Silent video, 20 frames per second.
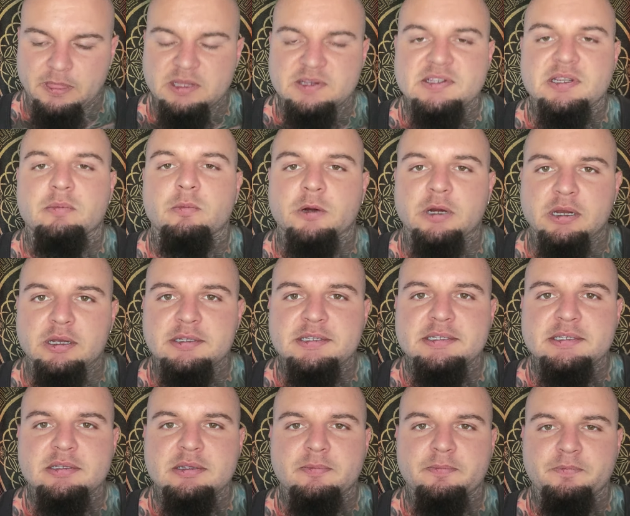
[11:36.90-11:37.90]
somewhere
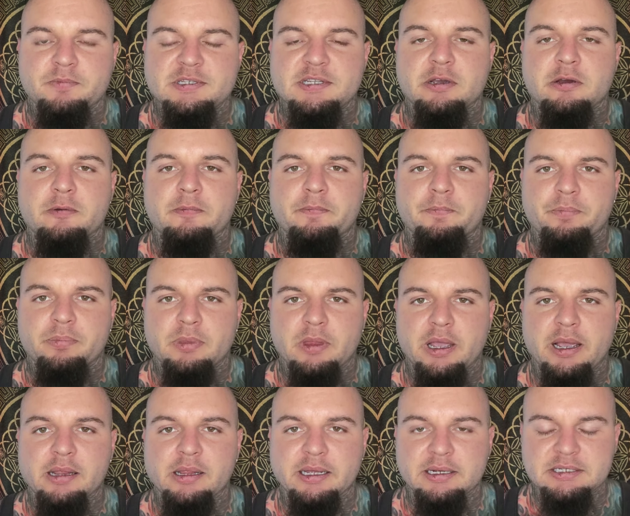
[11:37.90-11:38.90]
else. So
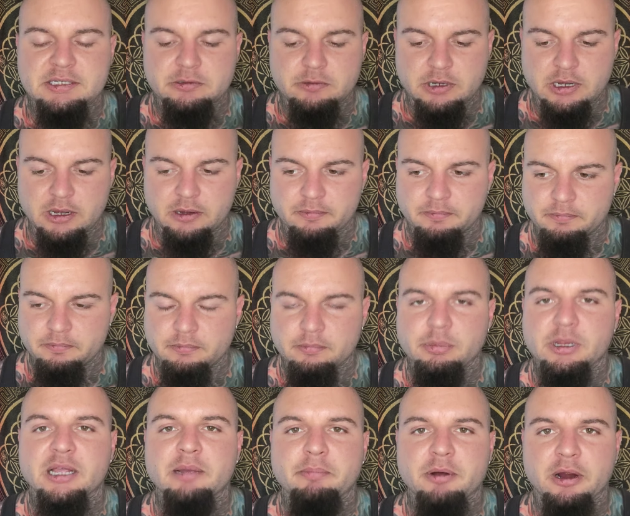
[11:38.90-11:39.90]
I like to uh,
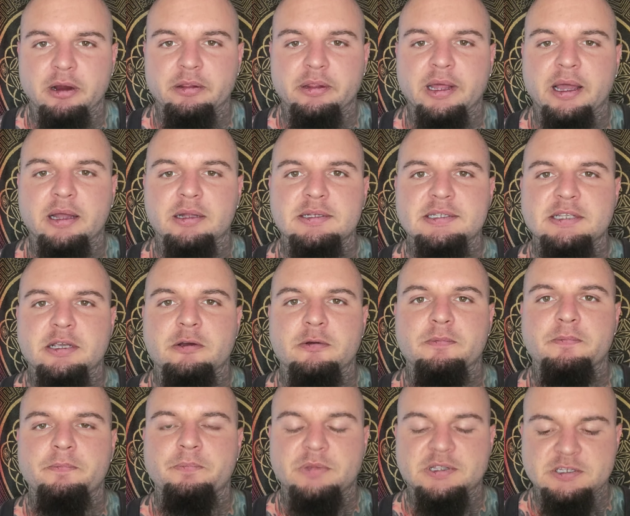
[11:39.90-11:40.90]
play a part in that.
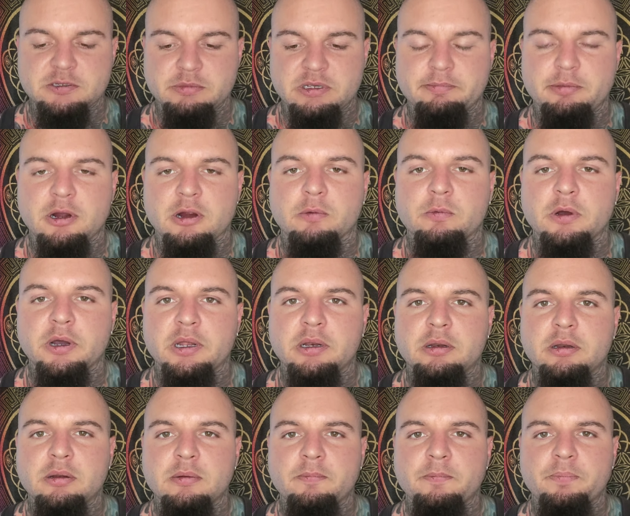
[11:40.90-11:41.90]
So this will be part
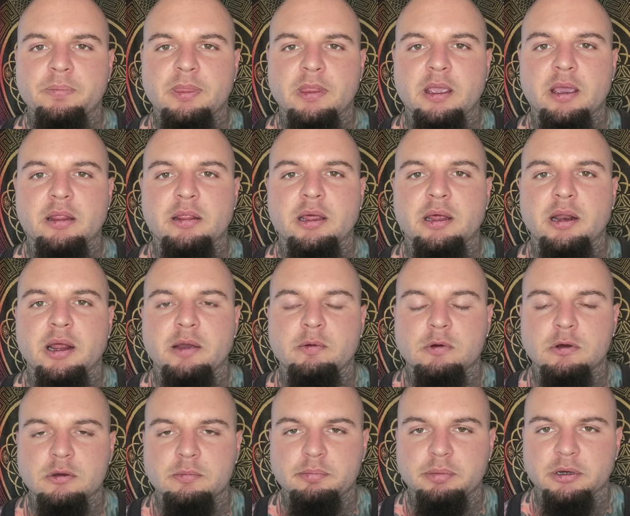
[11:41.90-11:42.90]
one, and then I
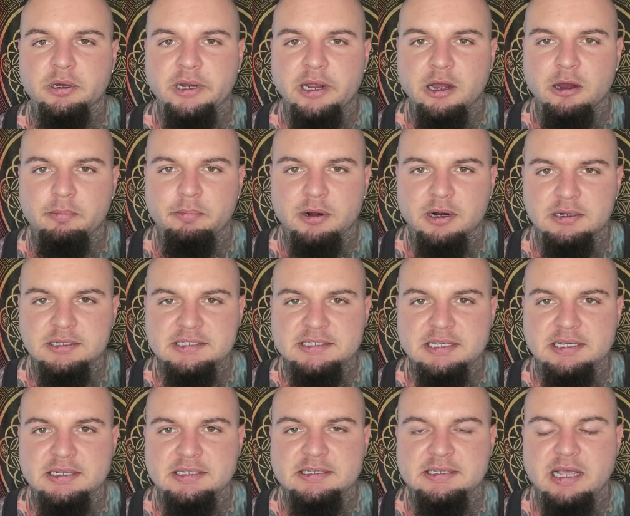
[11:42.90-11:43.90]
will put out part
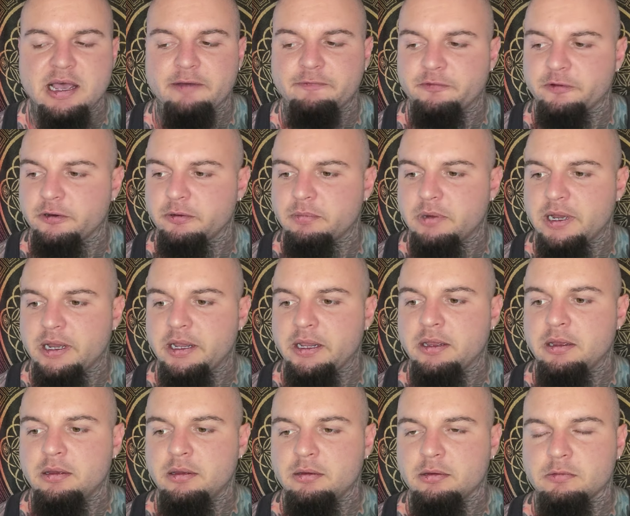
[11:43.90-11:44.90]
six after
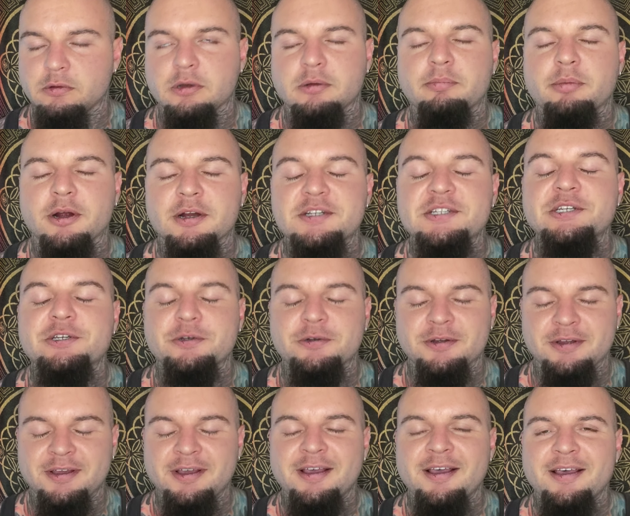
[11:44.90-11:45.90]
my, well, part two,
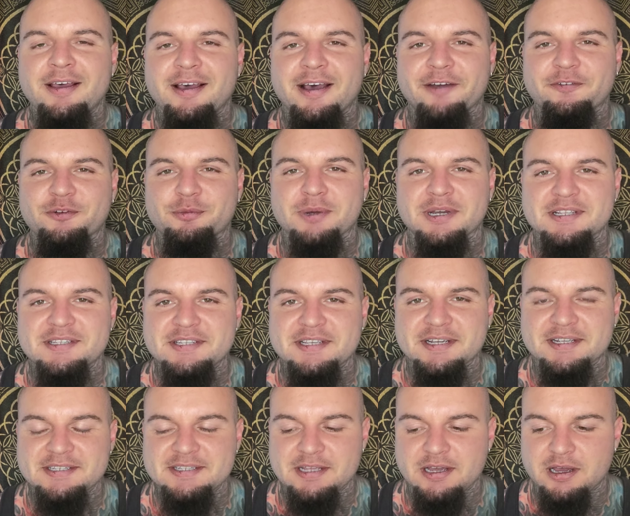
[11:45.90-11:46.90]
after my
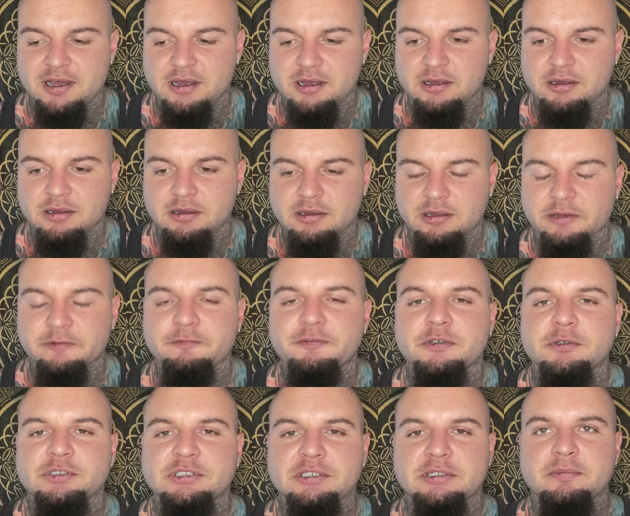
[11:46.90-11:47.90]
sixth uh,
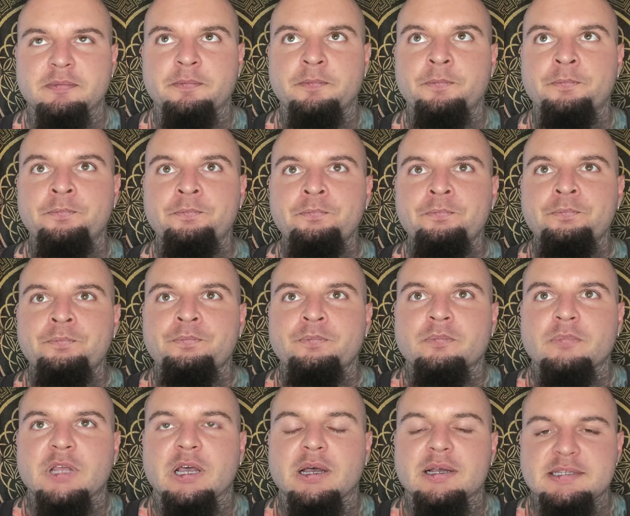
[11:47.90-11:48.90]
infusion
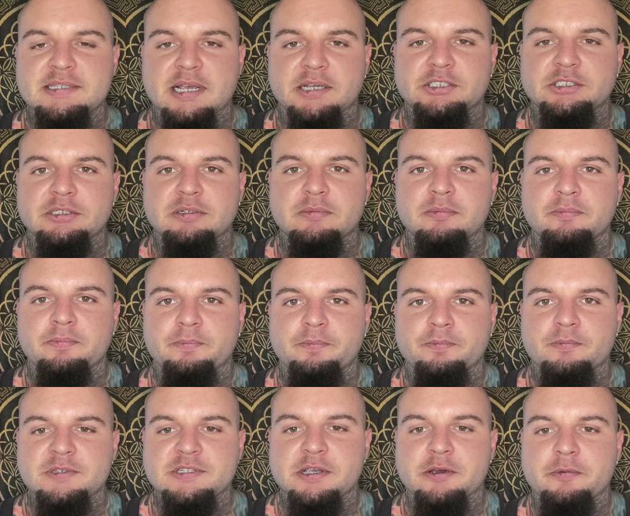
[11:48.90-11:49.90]
uh, session.
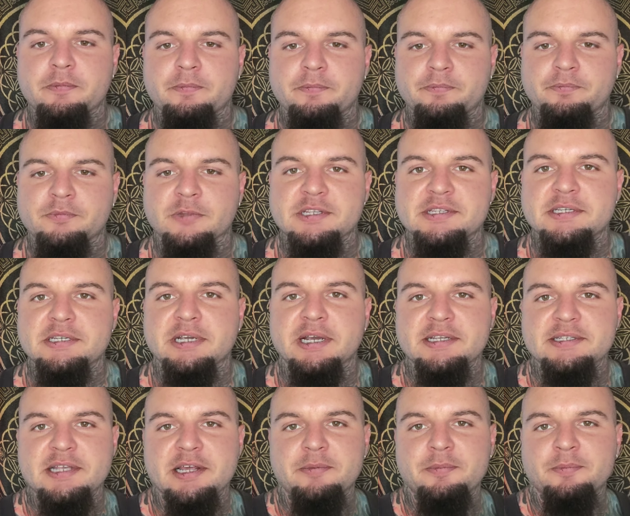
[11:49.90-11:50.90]
So I'll see you
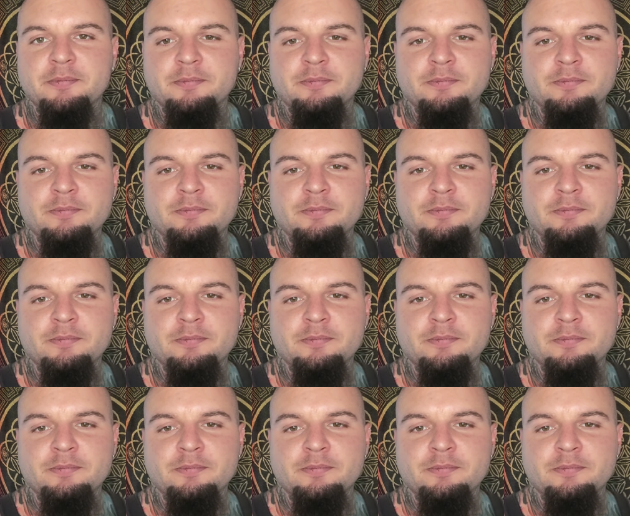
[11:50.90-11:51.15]
guys then.